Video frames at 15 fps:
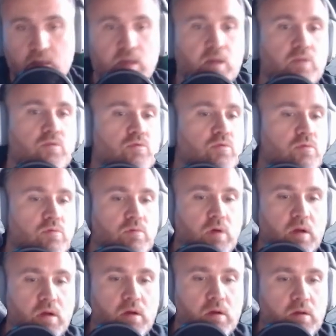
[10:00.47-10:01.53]
and you
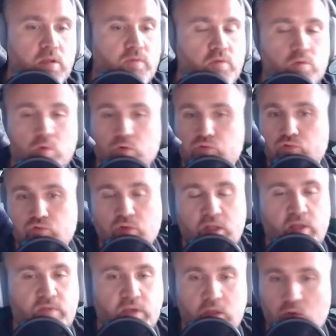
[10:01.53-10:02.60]
know, if you want to do
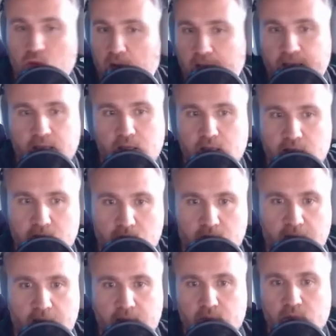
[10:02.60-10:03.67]
anything you like in the
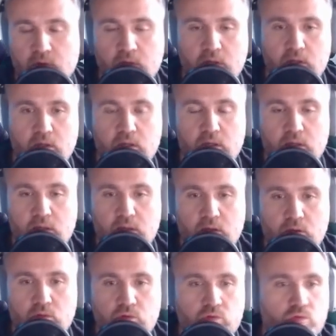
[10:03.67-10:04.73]
game,
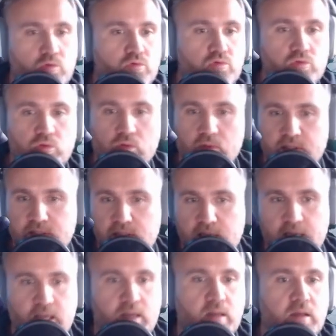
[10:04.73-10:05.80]
you know, do your
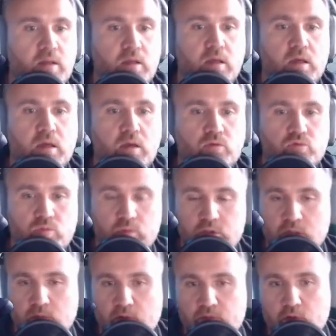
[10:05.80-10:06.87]
intel, do
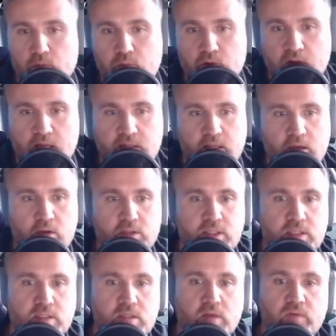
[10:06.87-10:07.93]
some of the polar terrors
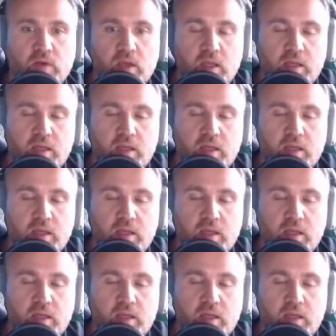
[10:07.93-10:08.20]
and stuff.